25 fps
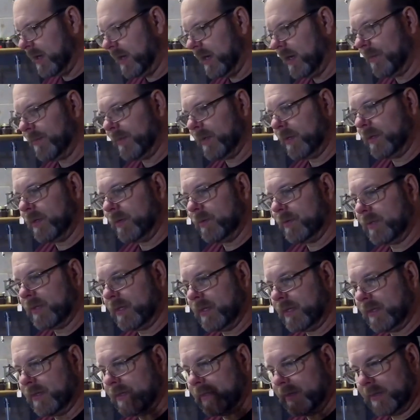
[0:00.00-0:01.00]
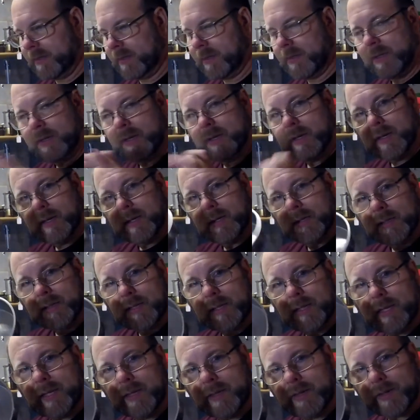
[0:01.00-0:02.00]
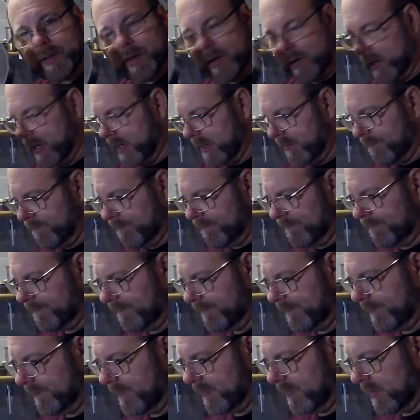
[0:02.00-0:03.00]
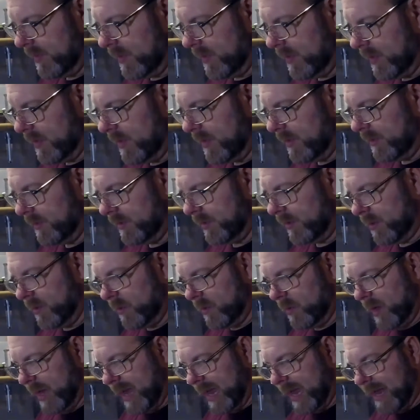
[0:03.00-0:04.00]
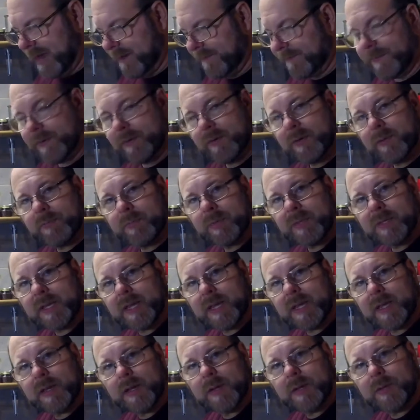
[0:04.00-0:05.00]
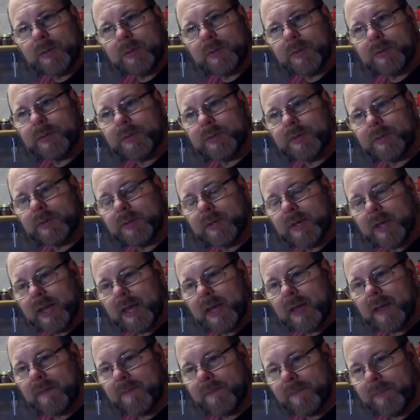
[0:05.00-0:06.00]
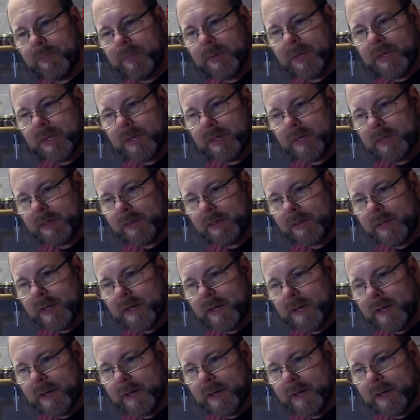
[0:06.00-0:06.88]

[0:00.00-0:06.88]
and I'm going to use this to heat the cream. So after the potatoes have been